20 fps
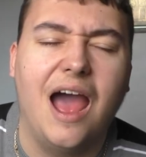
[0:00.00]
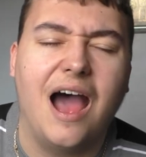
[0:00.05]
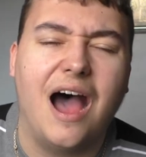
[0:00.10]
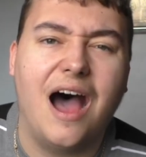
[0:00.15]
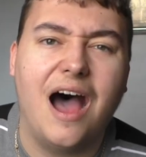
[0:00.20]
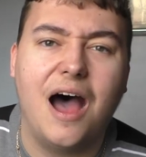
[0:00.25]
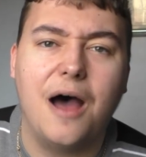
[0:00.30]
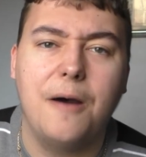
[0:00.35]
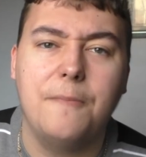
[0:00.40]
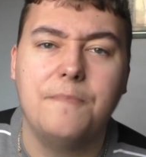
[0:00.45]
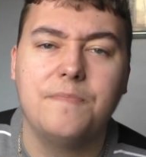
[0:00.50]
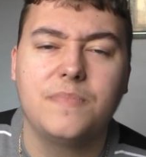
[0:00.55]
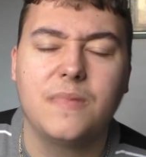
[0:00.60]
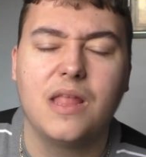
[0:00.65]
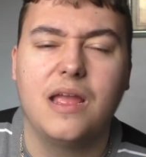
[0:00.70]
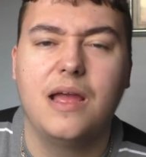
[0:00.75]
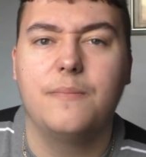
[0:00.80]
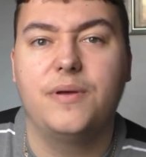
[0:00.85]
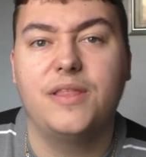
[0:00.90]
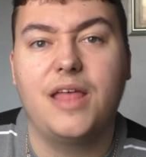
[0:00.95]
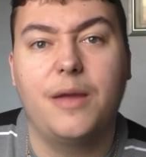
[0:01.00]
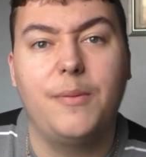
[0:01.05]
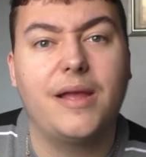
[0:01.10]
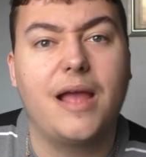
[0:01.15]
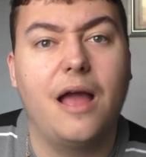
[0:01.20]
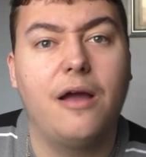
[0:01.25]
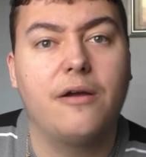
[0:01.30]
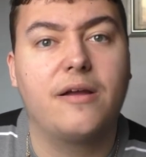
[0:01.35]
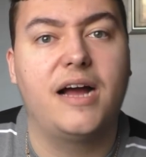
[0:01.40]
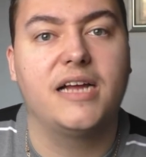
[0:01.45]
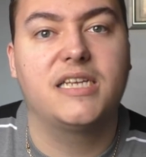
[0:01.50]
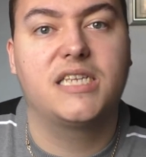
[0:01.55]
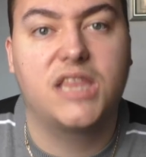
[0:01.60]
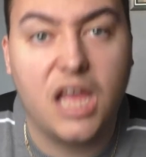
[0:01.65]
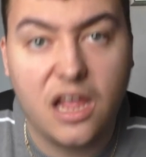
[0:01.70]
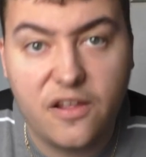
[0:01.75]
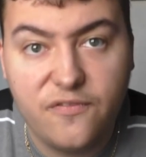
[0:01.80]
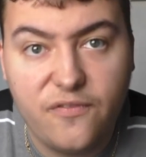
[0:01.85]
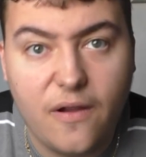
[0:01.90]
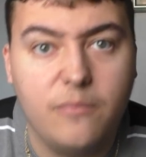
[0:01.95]
Um, but there we go, guys. So
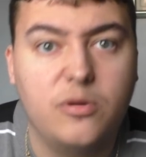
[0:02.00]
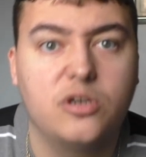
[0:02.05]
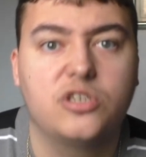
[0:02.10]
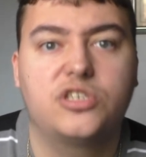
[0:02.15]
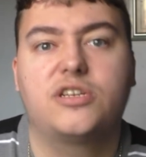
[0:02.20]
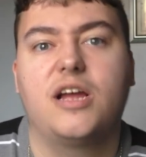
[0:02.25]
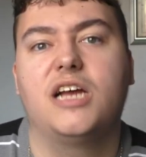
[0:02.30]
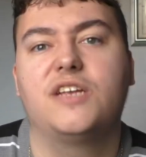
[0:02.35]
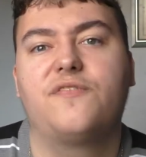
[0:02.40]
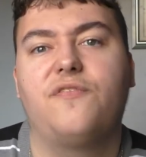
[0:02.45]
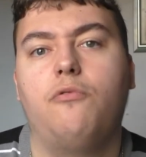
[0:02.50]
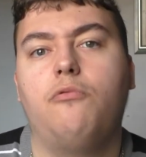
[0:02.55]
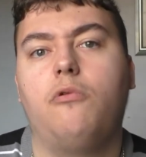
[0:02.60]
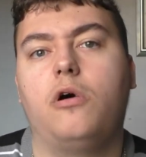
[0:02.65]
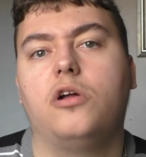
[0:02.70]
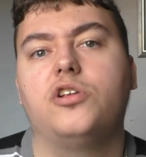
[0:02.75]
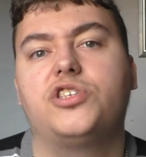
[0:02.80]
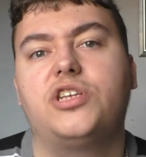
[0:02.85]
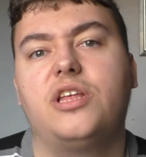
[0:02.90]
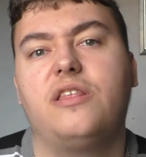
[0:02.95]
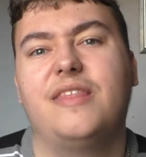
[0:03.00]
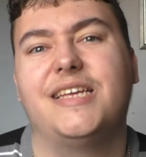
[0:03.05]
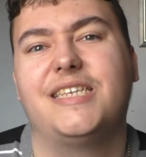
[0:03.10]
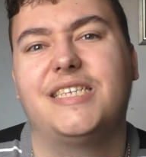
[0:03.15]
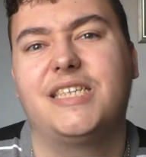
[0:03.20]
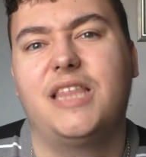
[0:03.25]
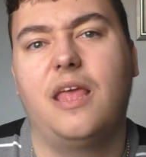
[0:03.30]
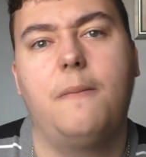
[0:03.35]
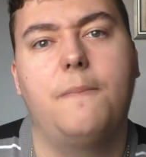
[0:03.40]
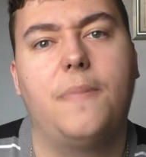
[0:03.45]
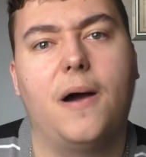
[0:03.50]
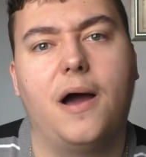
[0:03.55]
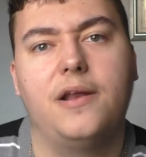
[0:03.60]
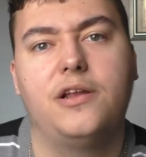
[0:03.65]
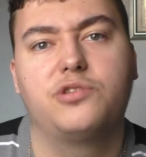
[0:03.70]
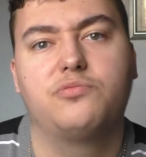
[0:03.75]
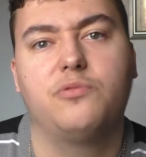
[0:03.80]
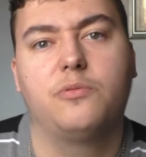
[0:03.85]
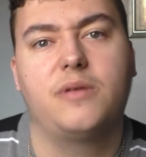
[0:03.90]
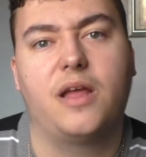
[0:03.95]
thank you very much, guys, for watching this Theme Park
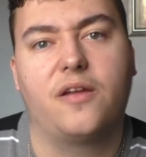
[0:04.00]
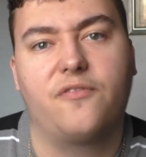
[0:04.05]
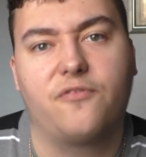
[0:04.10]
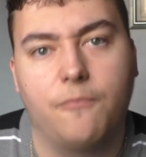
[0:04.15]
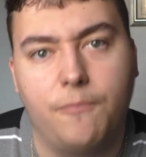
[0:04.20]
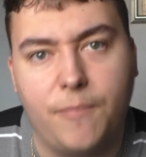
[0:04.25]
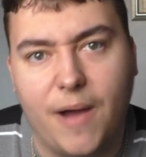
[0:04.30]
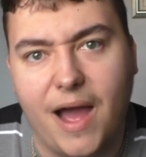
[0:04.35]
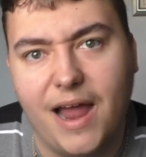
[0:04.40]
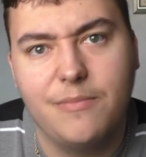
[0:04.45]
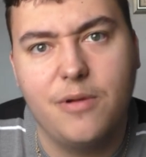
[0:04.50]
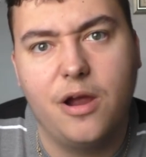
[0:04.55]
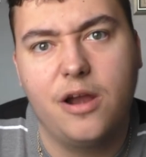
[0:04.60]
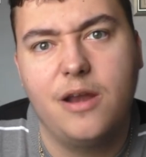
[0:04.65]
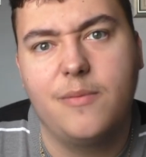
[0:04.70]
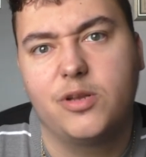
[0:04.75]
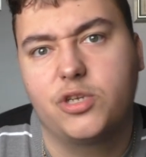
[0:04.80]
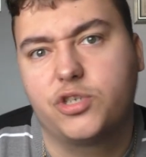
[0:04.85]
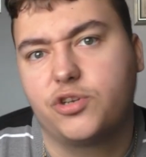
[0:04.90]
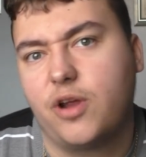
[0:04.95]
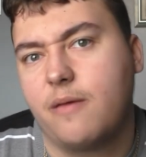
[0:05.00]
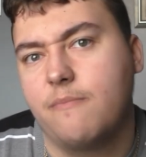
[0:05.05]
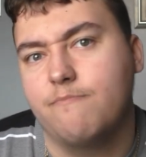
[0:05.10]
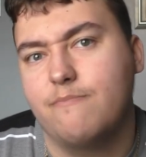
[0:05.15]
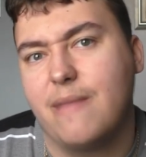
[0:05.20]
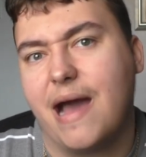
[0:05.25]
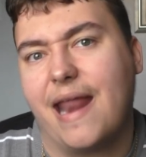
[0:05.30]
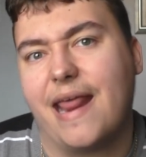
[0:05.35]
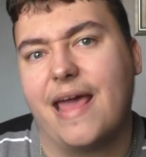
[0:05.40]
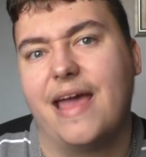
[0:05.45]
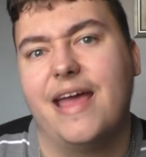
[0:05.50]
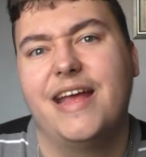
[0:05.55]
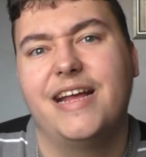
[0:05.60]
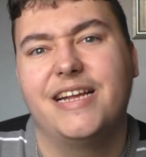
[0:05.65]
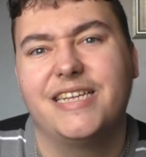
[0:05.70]
Newsroom update from Pandemonium at Drayton Manor.